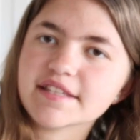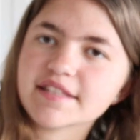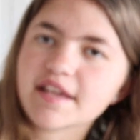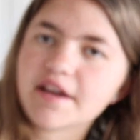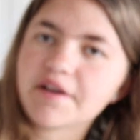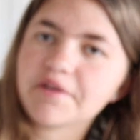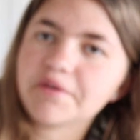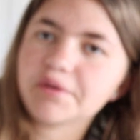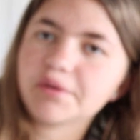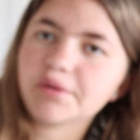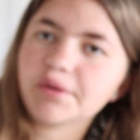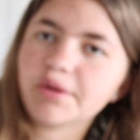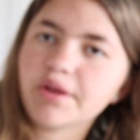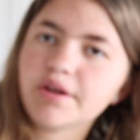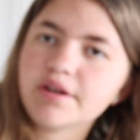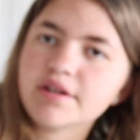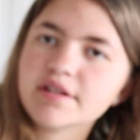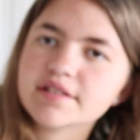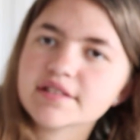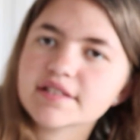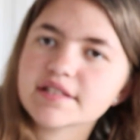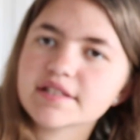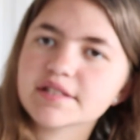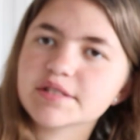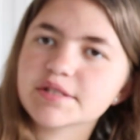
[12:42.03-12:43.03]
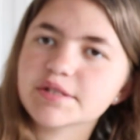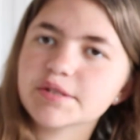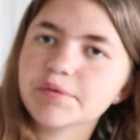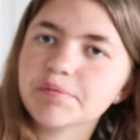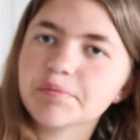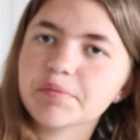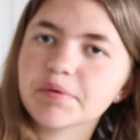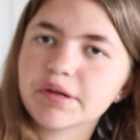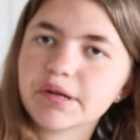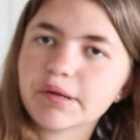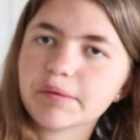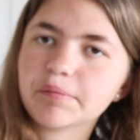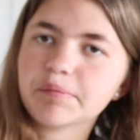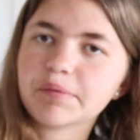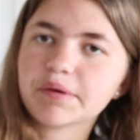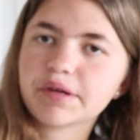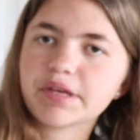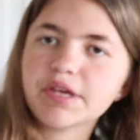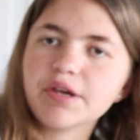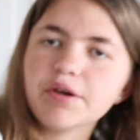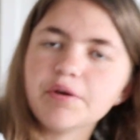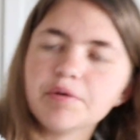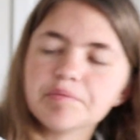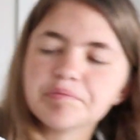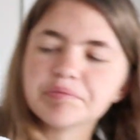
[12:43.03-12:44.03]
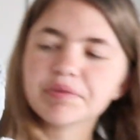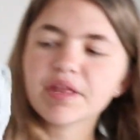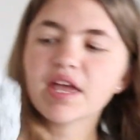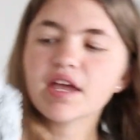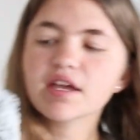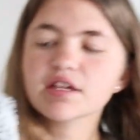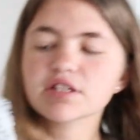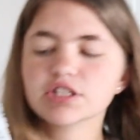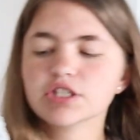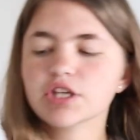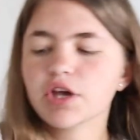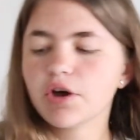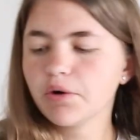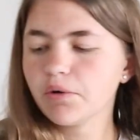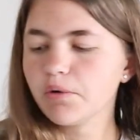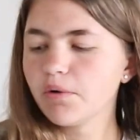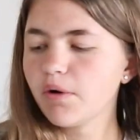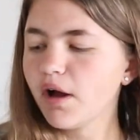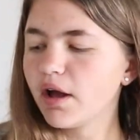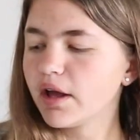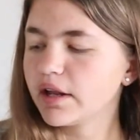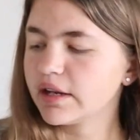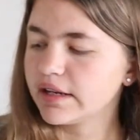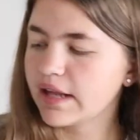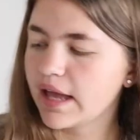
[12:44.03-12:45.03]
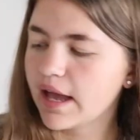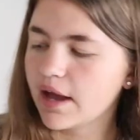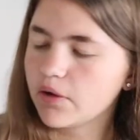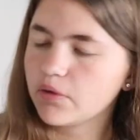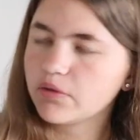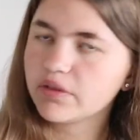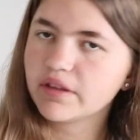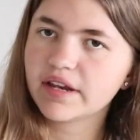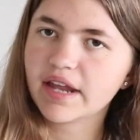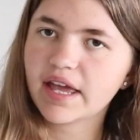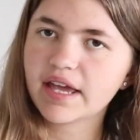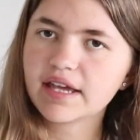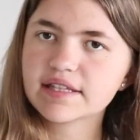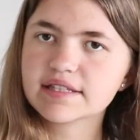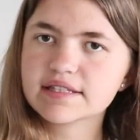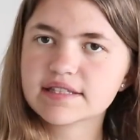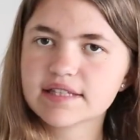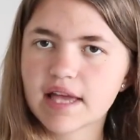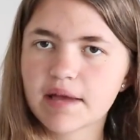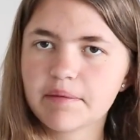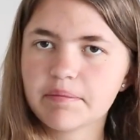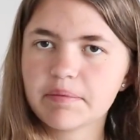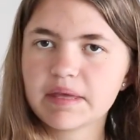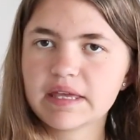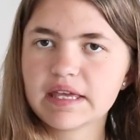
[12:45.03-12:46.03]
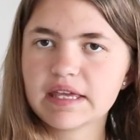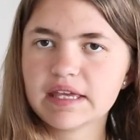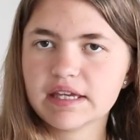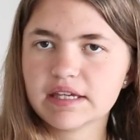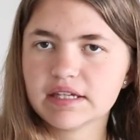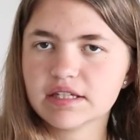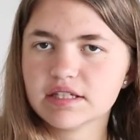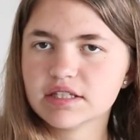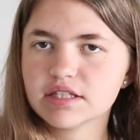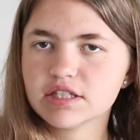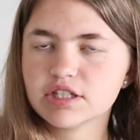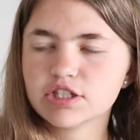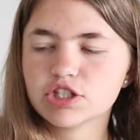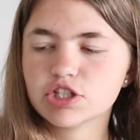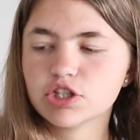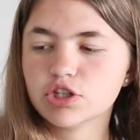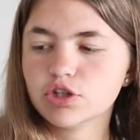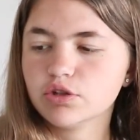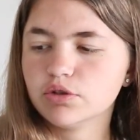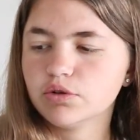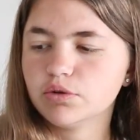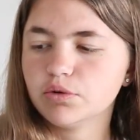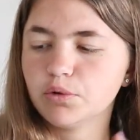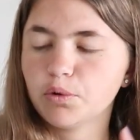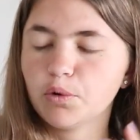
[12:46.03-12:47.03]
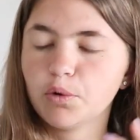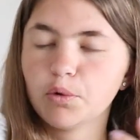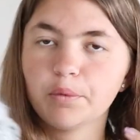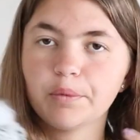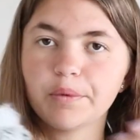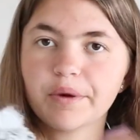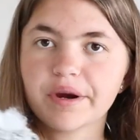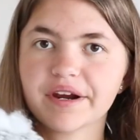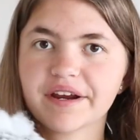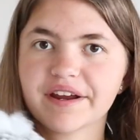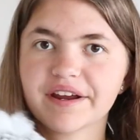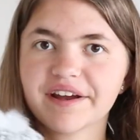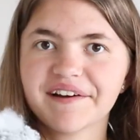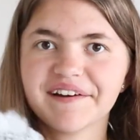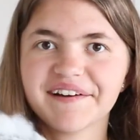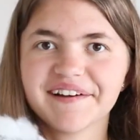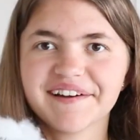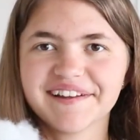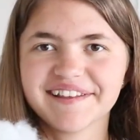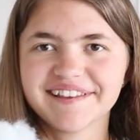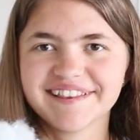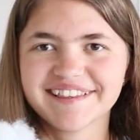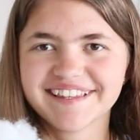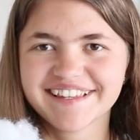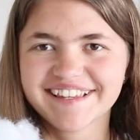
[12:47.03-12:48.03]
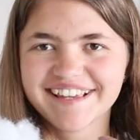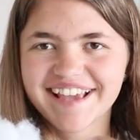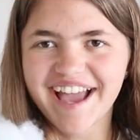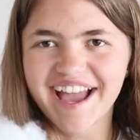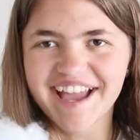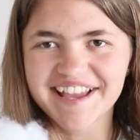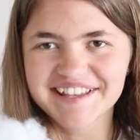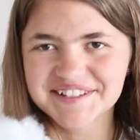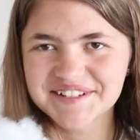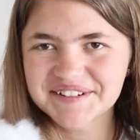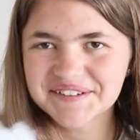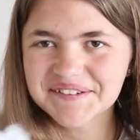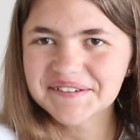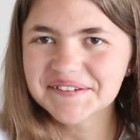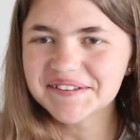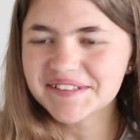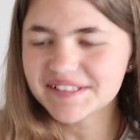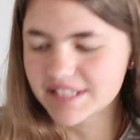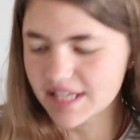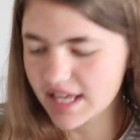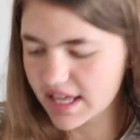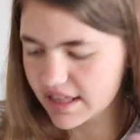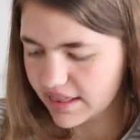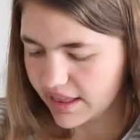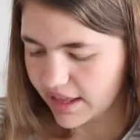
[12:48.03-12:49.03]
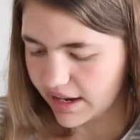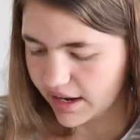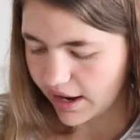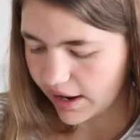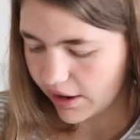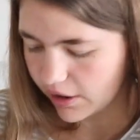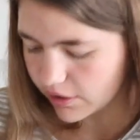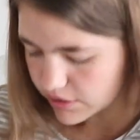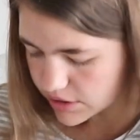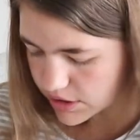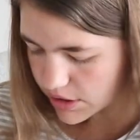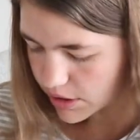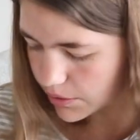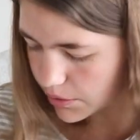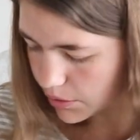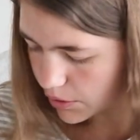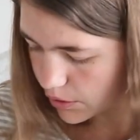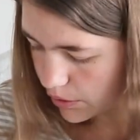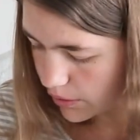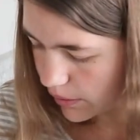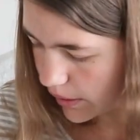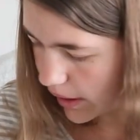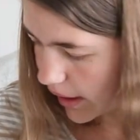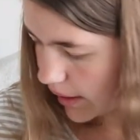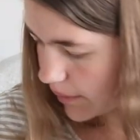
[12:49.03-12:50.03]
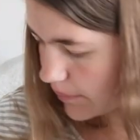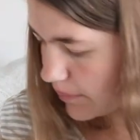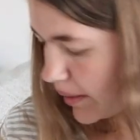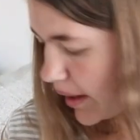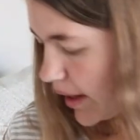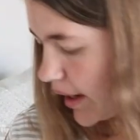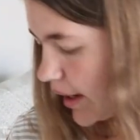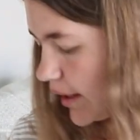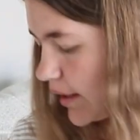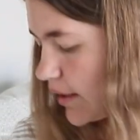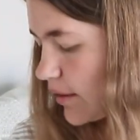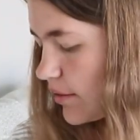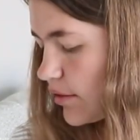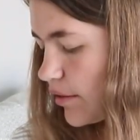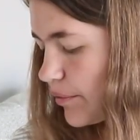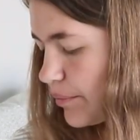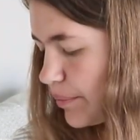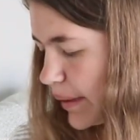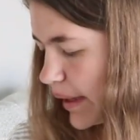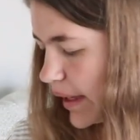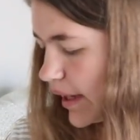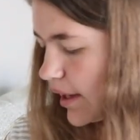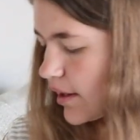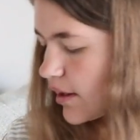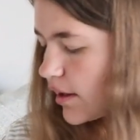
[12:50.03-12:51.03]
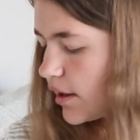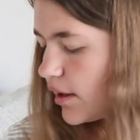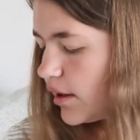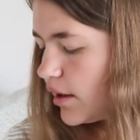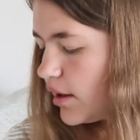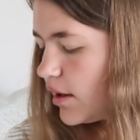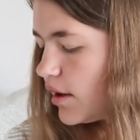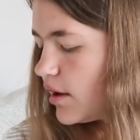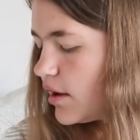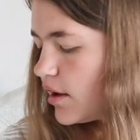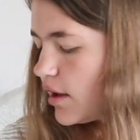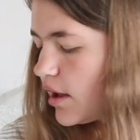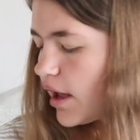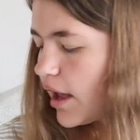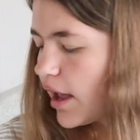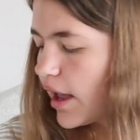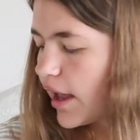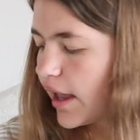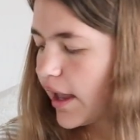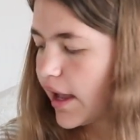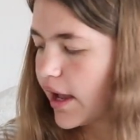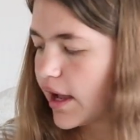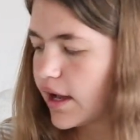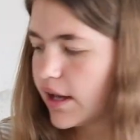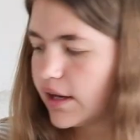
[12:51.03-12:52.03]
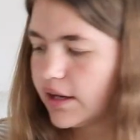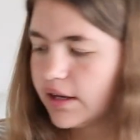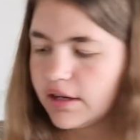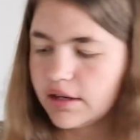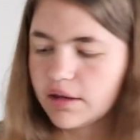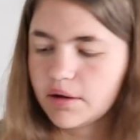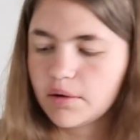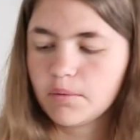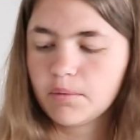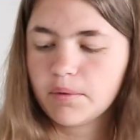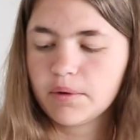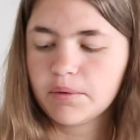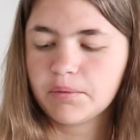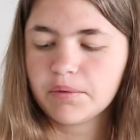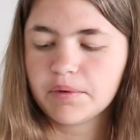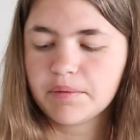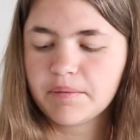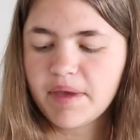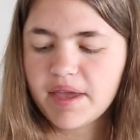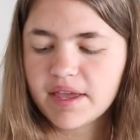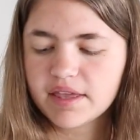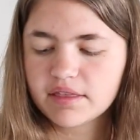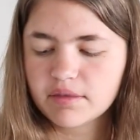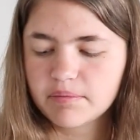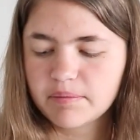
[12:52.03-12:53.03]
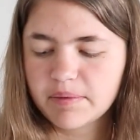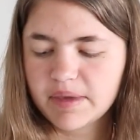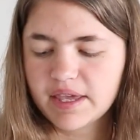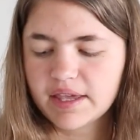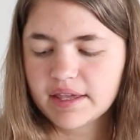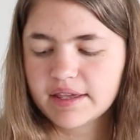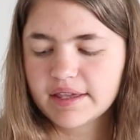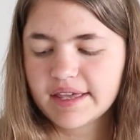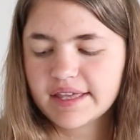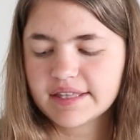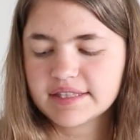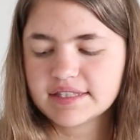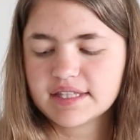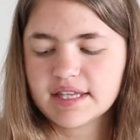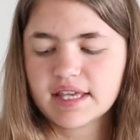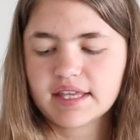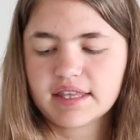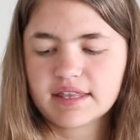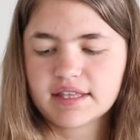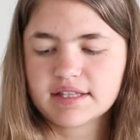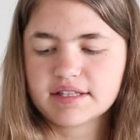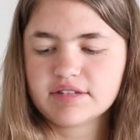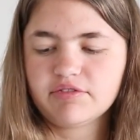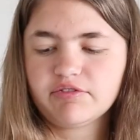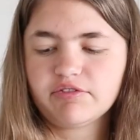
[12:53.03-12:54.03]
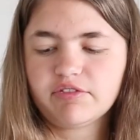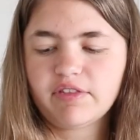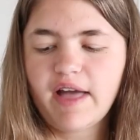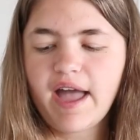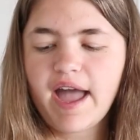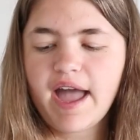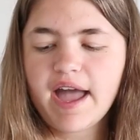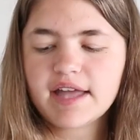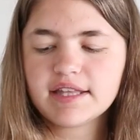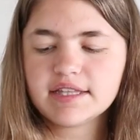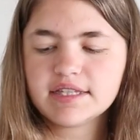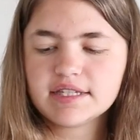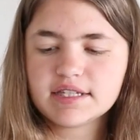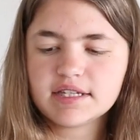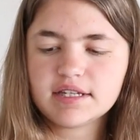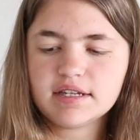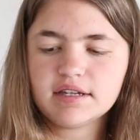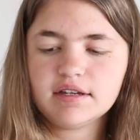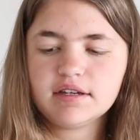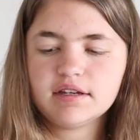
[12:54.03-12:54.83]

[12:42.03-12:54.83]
is how it looks. Super duper cute. So now the next step is to work on the eye circles, and then I also made the beak. And when we make the beak, it's like this flat